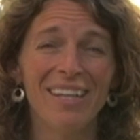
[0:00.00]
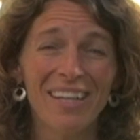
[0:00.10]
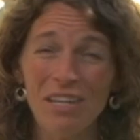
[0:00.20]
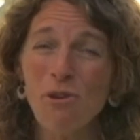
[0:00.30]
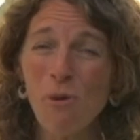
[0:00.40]

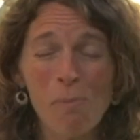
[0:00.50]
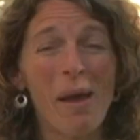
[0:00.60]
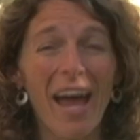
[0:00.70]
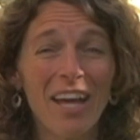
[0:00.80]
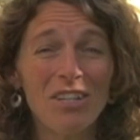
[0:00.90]
Can you
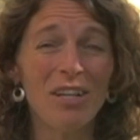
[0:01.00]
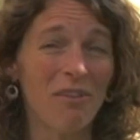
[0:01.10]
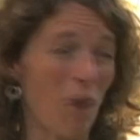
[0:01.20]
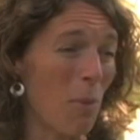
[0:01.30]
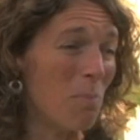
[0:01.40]
imagine
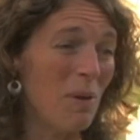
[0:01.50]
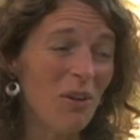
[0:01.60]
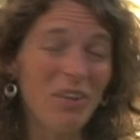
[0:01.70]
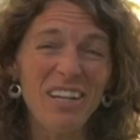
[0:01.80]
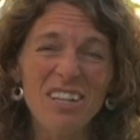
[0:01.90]
if our
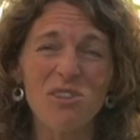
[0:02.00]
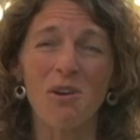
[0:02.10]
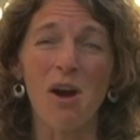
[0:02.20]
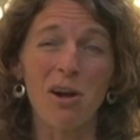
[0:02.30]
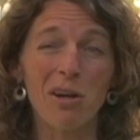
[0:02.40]
buildings
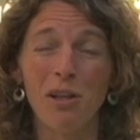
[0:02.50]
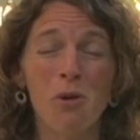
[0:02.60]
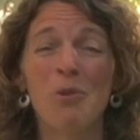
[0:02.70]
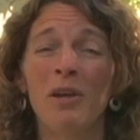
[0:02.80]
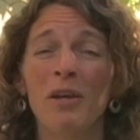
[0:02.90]
or our
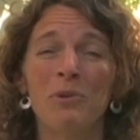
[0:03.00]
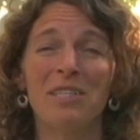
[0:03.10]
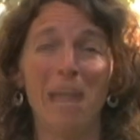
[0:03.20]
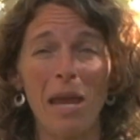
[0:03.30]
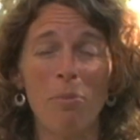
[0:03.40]
clothing
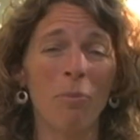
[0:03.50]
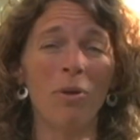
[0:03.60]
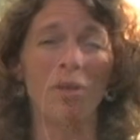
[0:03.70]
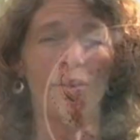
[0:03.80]
was capable